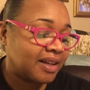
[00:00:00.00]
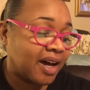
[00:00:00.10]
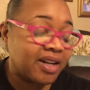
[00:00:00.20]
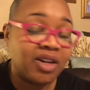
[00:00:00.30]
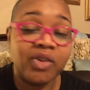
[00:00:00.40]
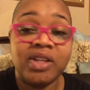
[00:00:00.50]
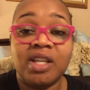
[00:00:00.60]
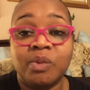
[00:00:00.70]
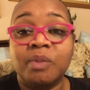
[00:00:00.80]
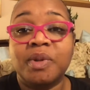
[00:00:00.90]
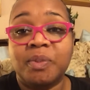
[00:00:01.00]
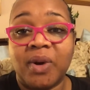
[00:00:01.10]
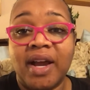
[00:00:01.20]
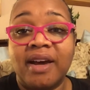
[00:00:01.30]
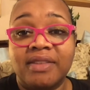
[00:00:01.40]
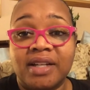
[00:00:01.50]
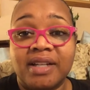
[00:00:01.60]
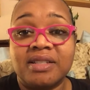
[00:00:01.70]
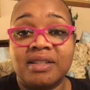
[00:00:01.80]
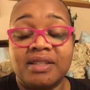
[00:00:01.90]
I know that he would be proud that
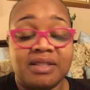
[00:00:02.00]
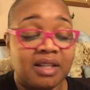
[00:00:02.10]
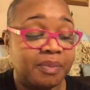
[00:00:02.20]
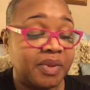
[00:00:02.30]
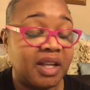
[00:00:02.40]
I took this step and